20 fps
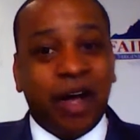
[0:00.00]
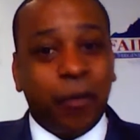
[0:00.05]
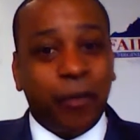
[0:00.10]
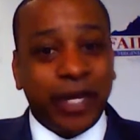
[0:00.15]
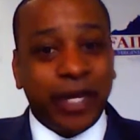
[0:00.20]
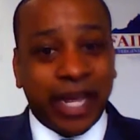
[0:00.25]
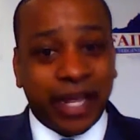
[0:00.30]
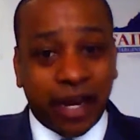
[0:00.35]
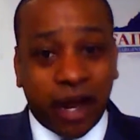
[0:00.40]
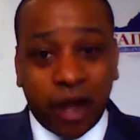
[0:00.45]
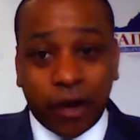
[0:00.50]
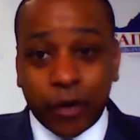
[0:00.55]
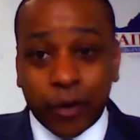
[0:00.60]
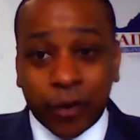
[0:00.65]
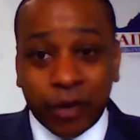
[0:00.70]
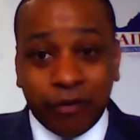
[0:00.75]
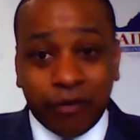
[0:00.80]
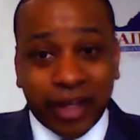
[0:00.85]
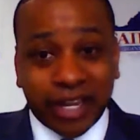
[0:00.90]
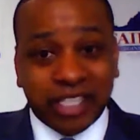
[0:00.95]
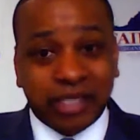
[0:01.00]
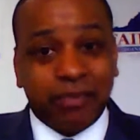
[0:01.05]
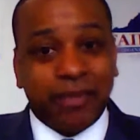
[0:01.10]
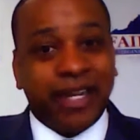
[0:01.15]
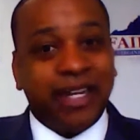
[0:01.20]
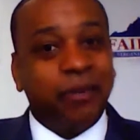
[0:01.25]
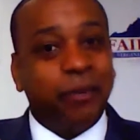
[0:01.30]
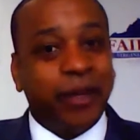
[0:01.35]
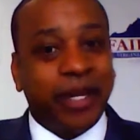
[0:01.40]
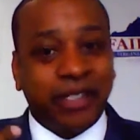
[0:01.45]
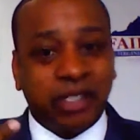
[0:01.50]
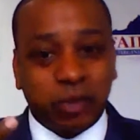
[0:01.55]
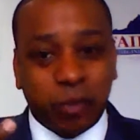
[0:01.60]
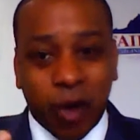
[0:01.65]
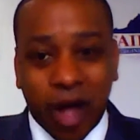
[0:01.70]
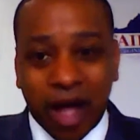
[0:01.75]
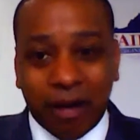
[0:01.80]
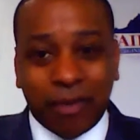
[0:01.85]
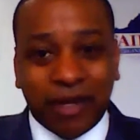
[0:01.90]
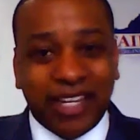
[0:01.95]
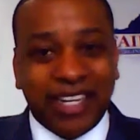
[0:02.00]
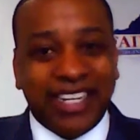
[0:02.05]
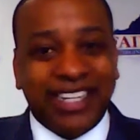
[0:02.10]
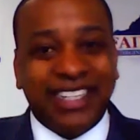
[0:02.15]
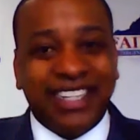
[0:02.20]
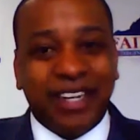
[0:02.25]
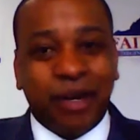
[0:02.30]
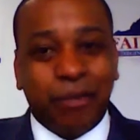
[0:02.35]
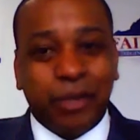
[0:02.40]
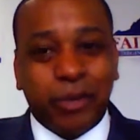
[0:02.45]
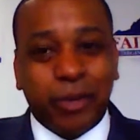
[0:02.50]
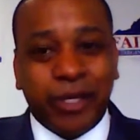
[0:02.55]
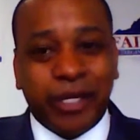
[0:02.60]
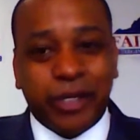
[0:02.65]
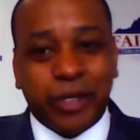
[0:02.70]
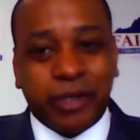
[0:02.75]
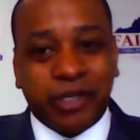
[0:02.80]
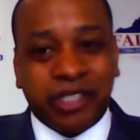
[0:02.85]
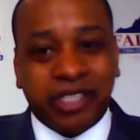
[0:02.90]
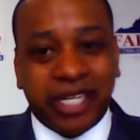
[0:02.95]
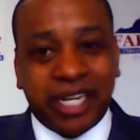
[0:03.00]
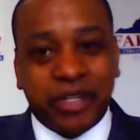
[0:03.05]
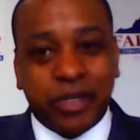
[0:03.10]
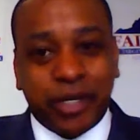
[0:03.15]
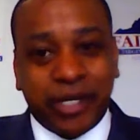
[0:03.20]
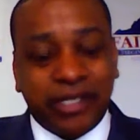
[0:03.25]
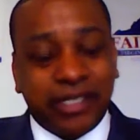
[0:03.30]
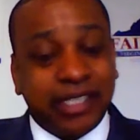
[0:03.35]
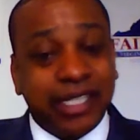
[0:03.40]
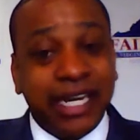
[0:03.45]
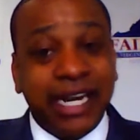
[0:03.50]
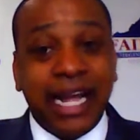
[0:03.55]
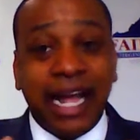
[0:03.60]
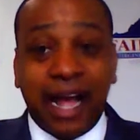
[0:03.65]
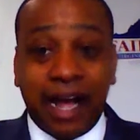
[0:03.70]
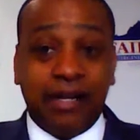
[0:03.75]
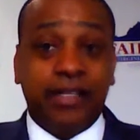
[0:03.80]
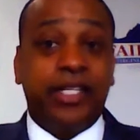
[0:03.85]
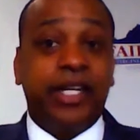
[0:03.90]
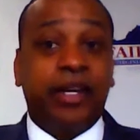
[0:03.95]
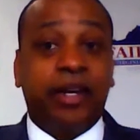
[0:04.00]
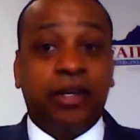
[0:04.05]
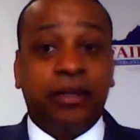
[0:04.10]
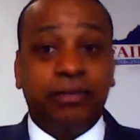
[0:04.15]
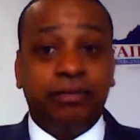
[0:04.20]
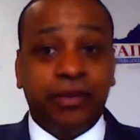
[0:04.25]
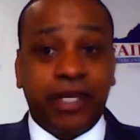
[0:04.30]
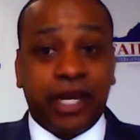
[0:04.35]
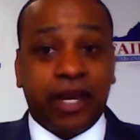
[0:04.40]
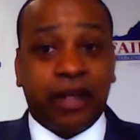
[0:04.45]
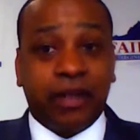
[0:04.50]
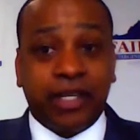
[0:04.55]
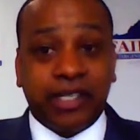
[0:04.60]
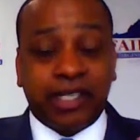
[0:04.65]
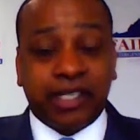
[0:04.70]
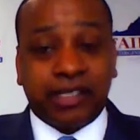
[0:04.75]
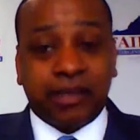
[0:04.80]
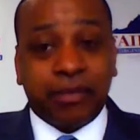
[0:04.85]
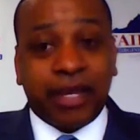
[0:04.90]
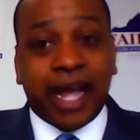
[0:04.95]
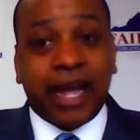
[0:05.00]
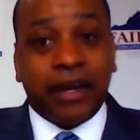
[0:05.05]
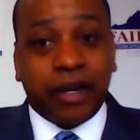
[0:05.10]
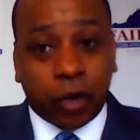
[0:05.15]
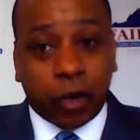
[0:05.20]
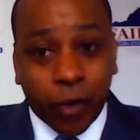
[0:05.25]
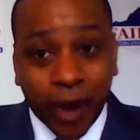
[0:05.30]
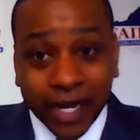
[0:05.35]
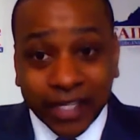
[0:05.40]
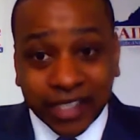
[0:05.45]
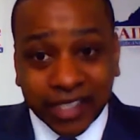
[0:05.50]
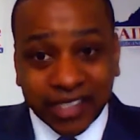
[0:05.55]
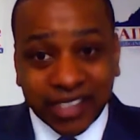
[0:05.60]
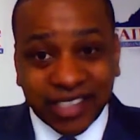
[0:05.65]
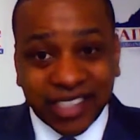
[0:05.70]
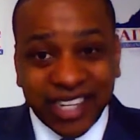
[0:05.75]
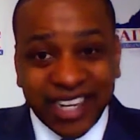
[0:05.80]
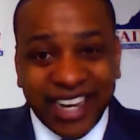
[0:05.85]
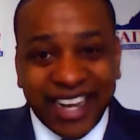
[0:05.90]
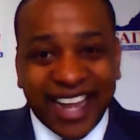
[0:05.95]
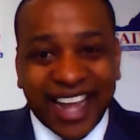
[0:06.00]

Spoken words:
We had underinvestment. We had squabbling, between the jurisdictions until, the system got into crisis.